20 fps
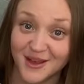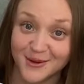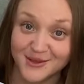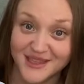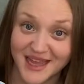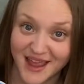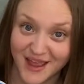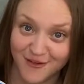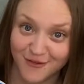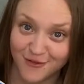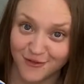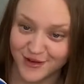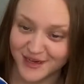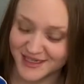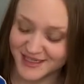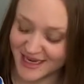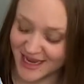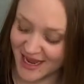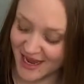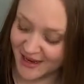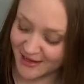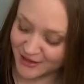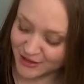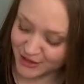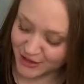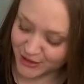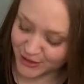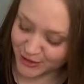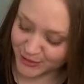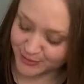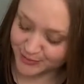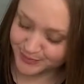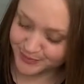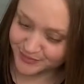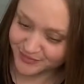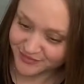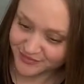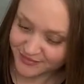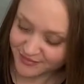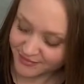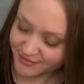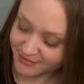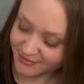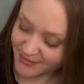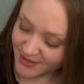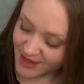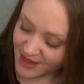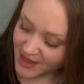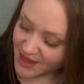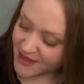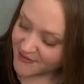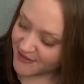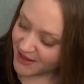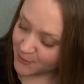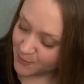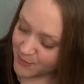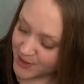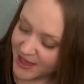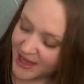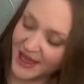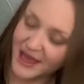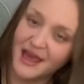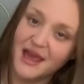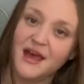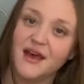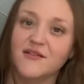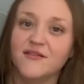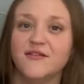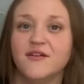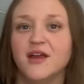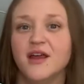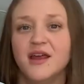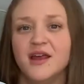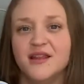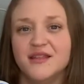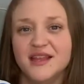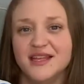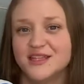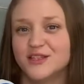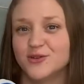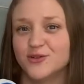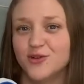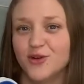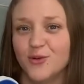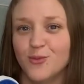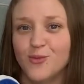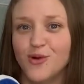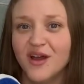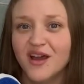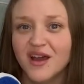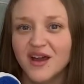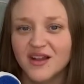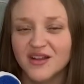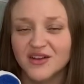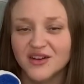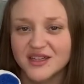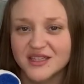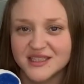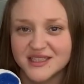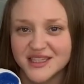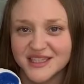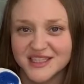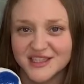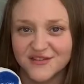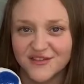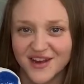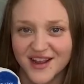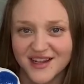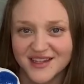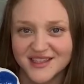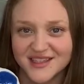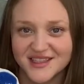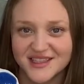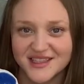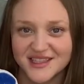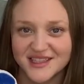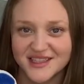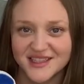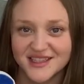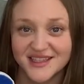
those every day too. Then we have this group. What color is this, friends?